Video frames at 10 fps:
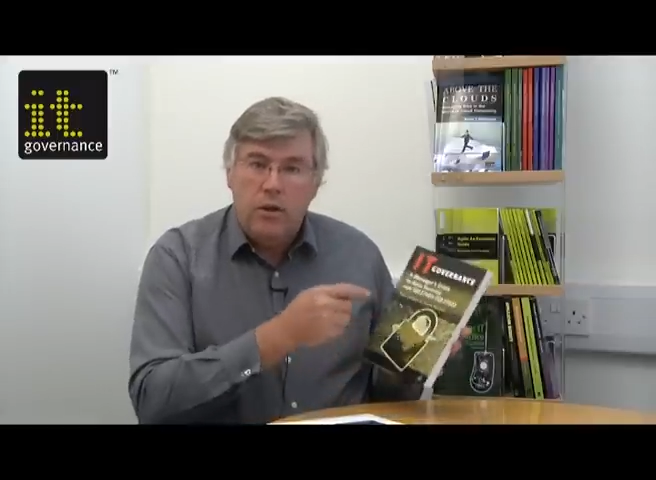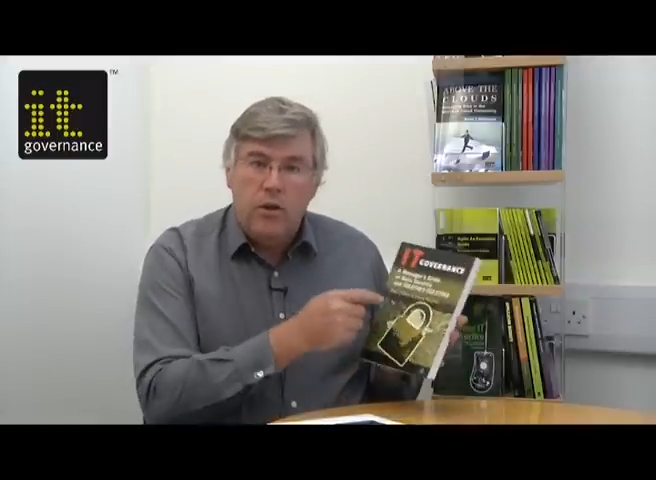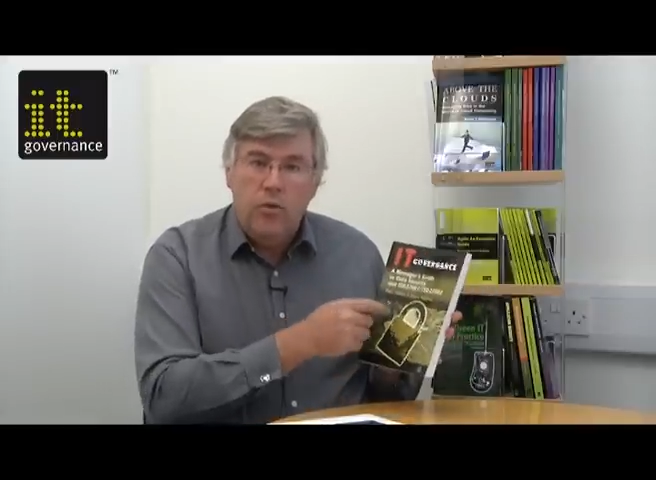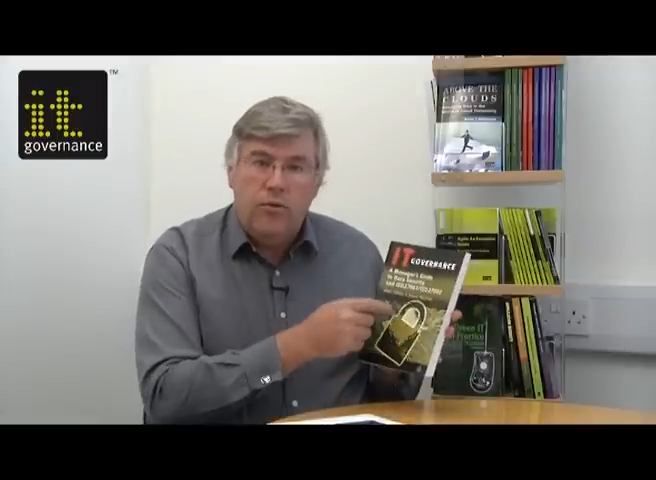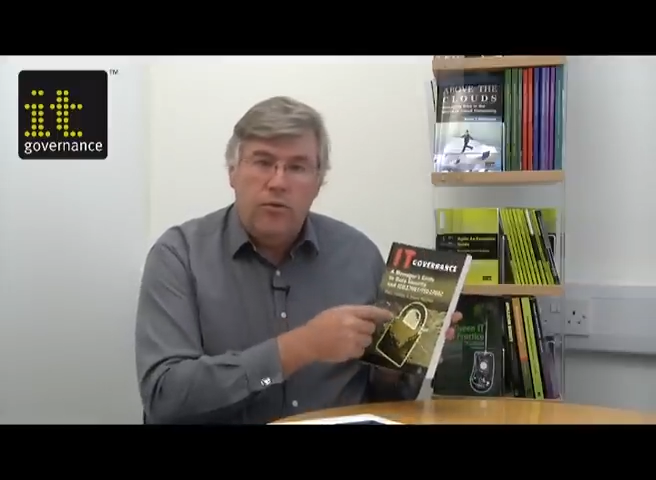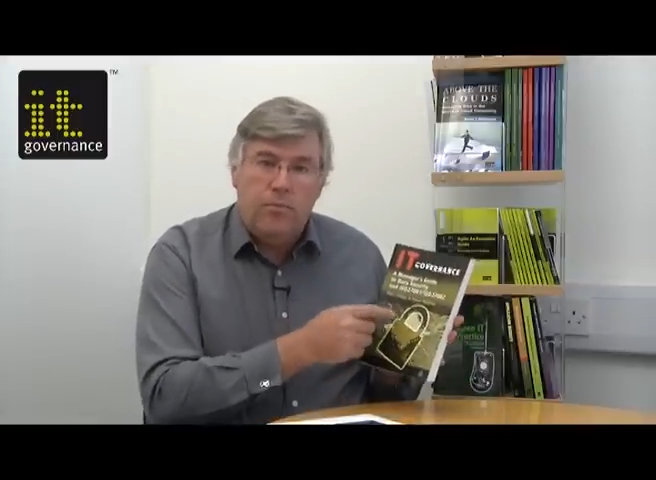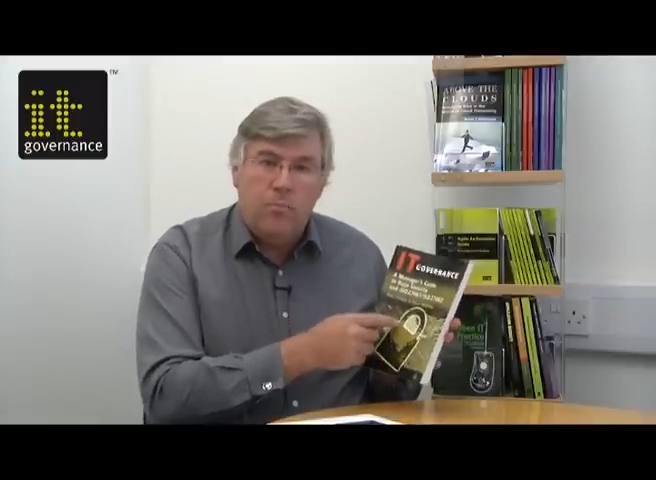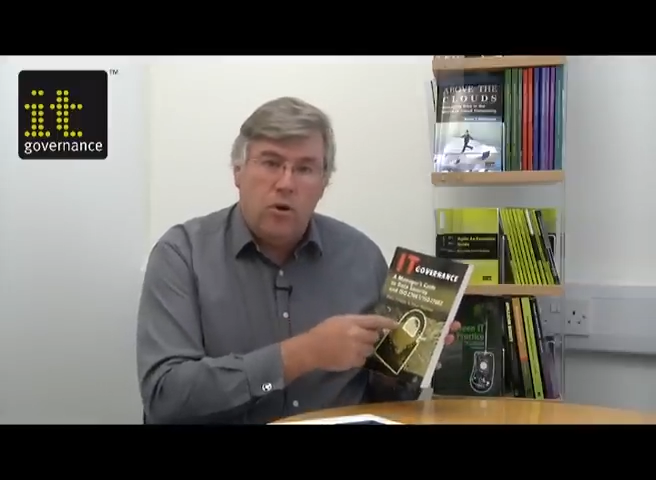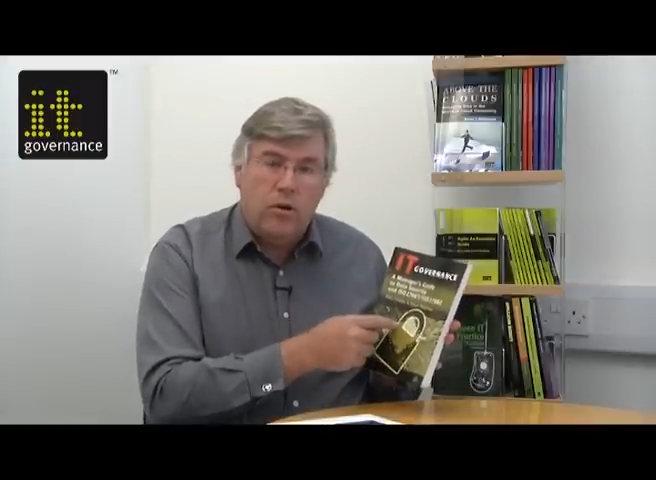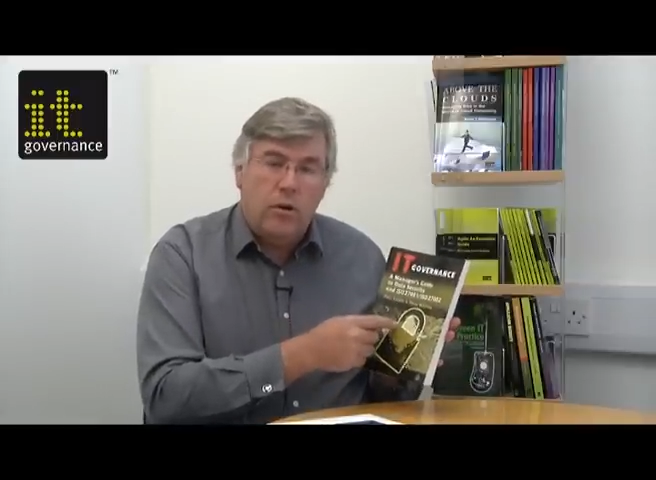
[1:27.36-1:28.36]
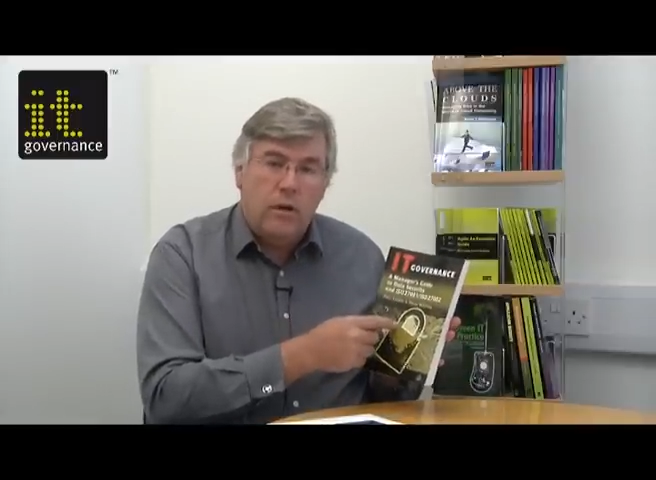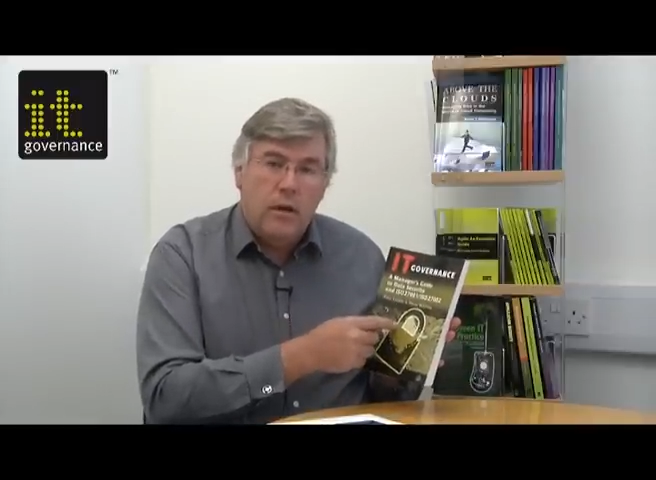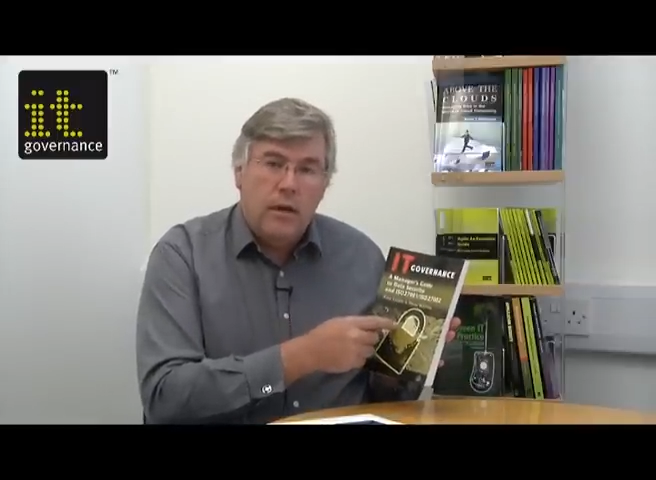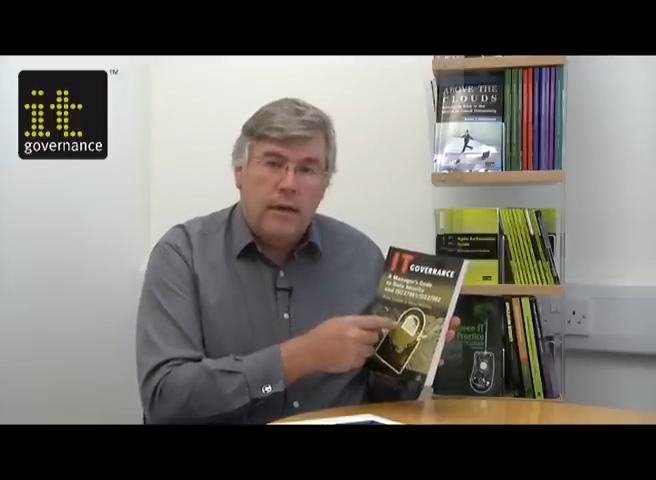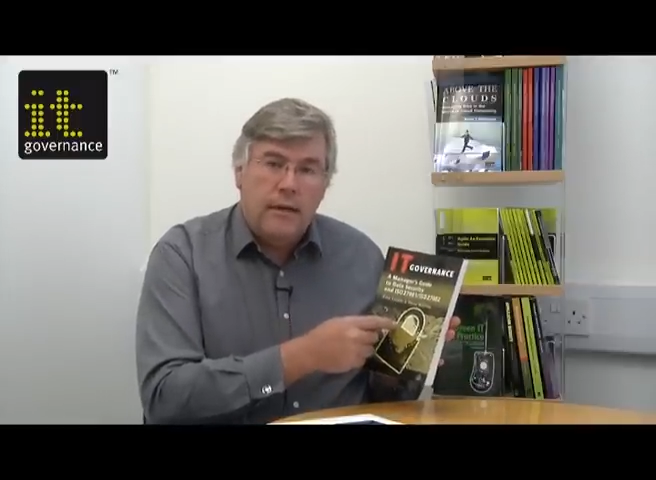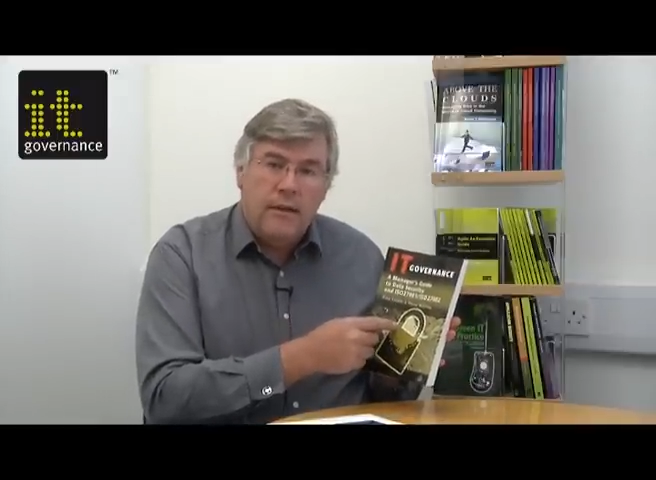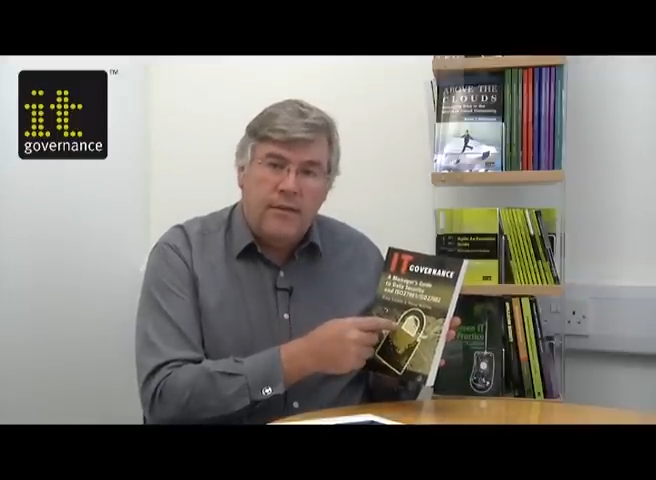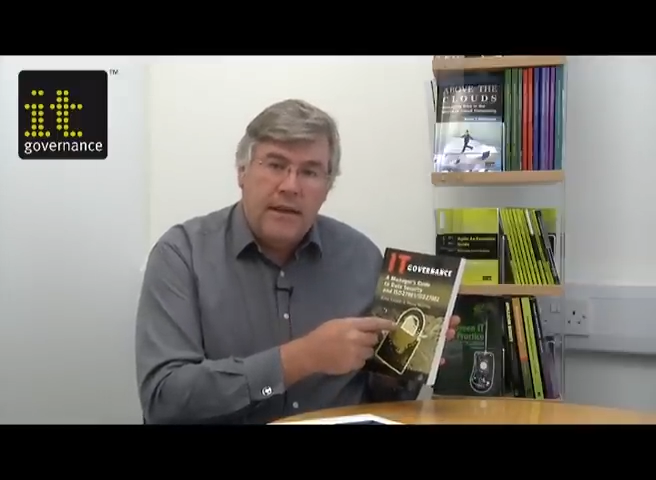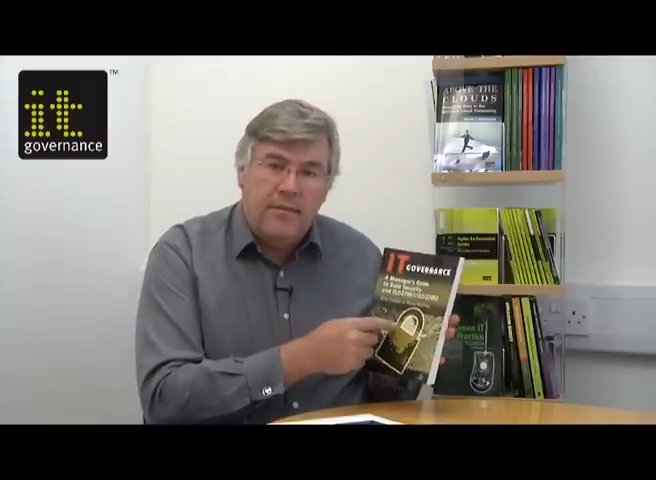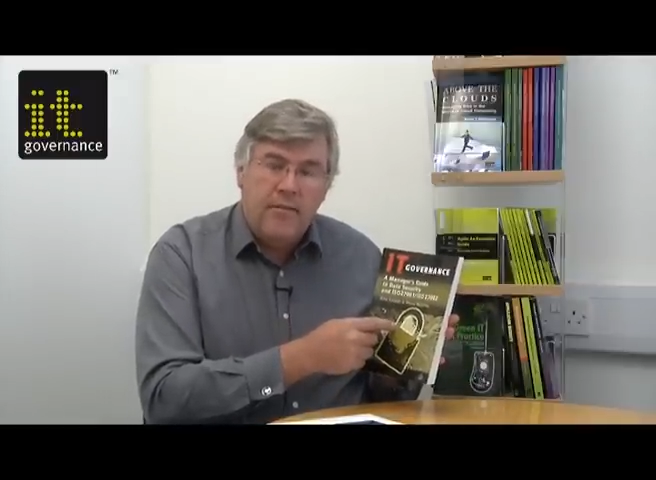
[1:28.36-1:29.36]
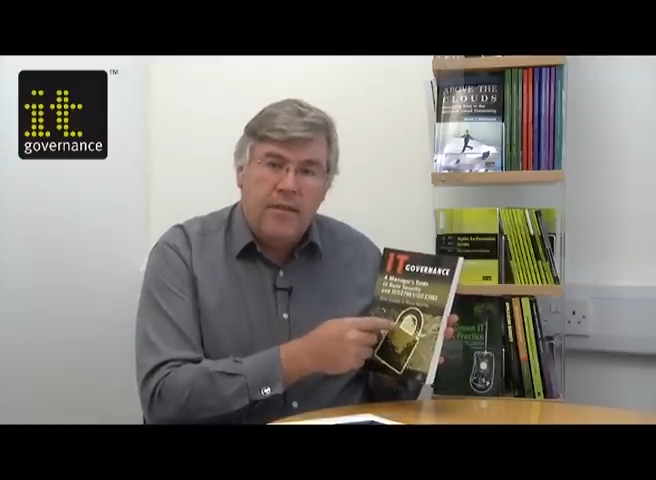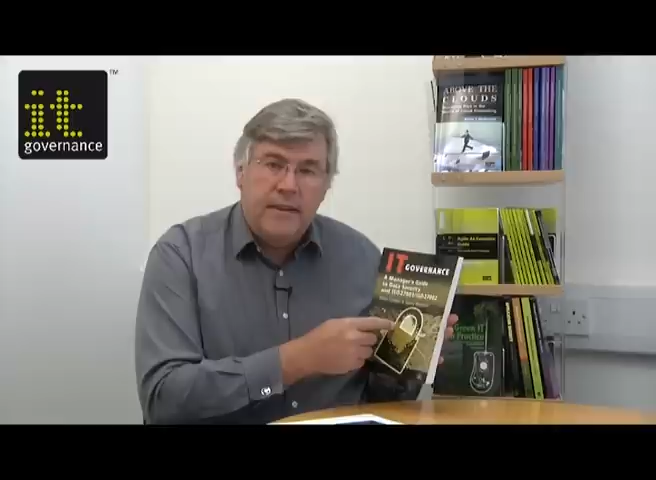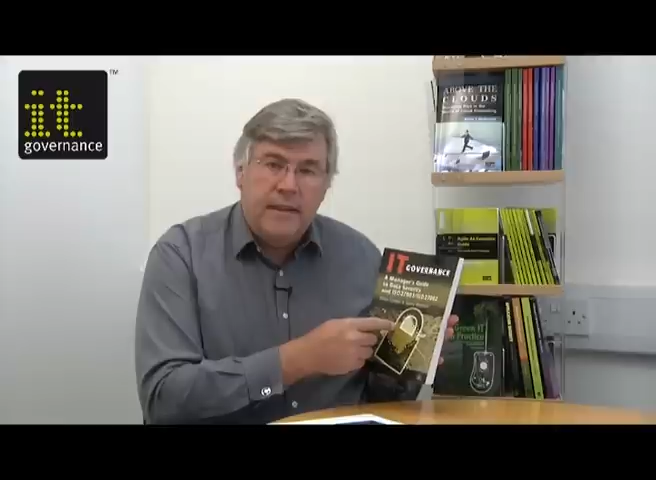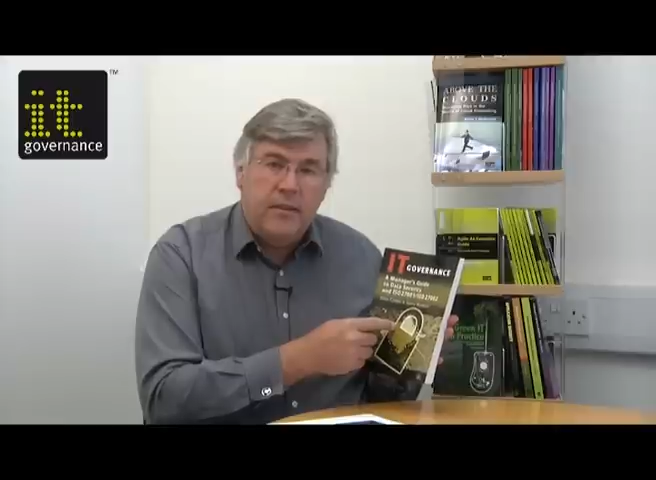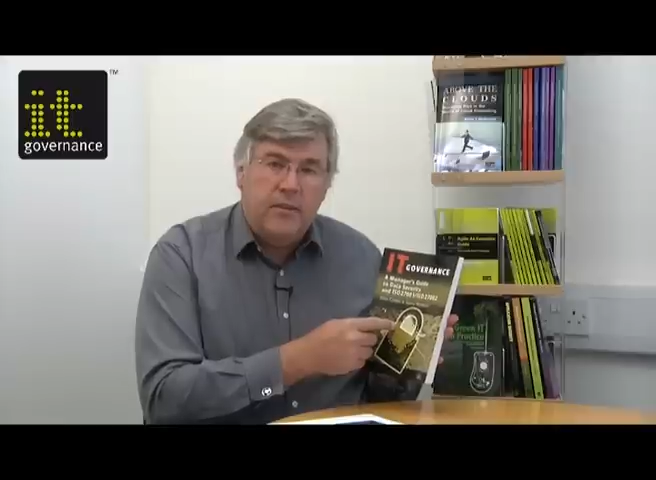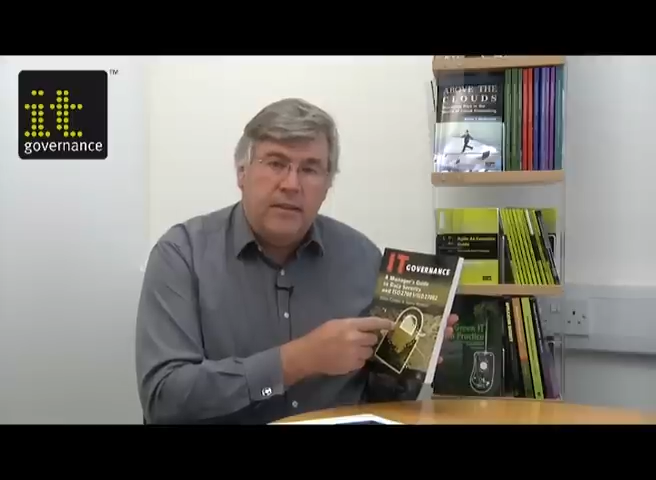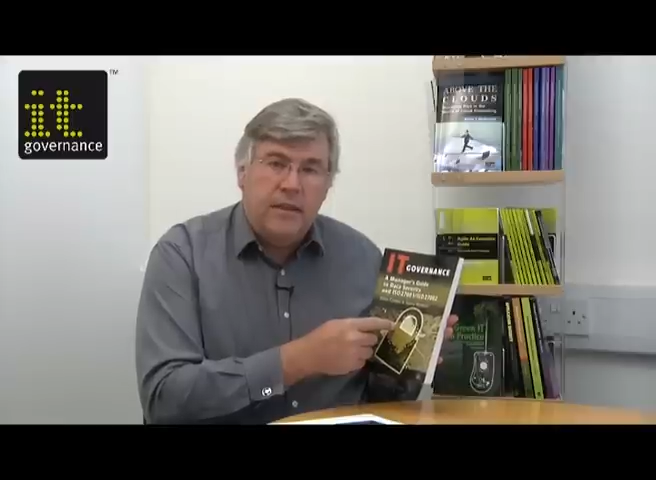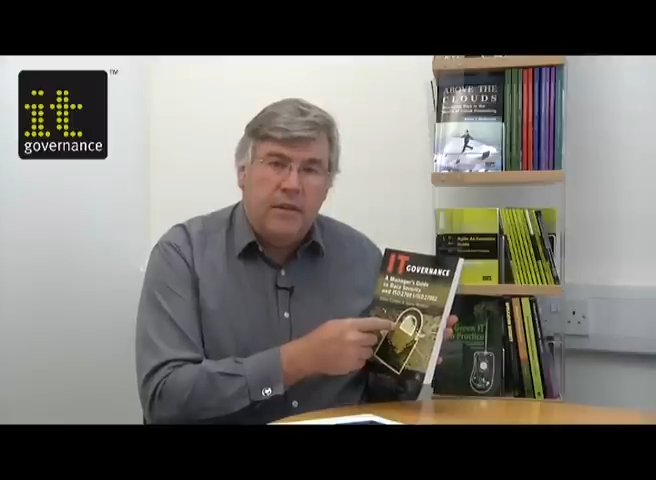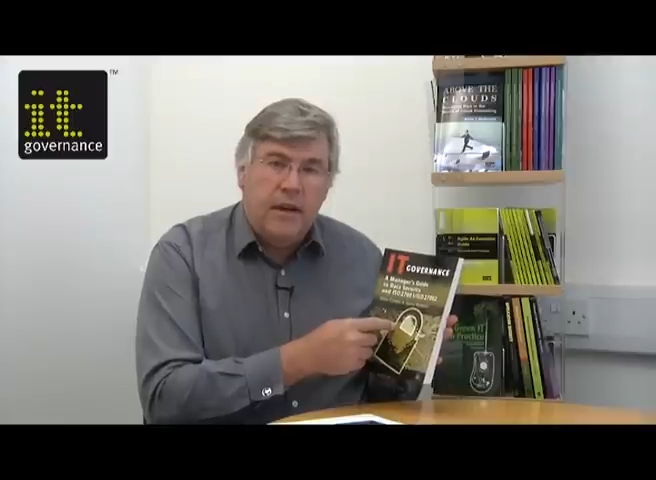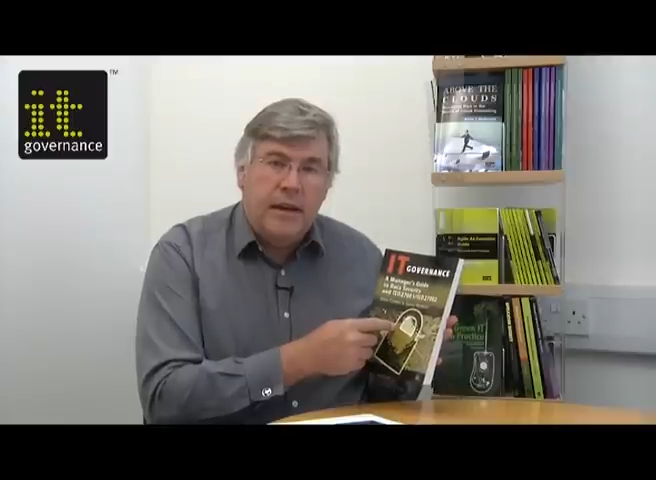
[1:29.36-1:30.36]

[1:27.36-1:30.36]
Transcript: Use this book it contains everything that Steve and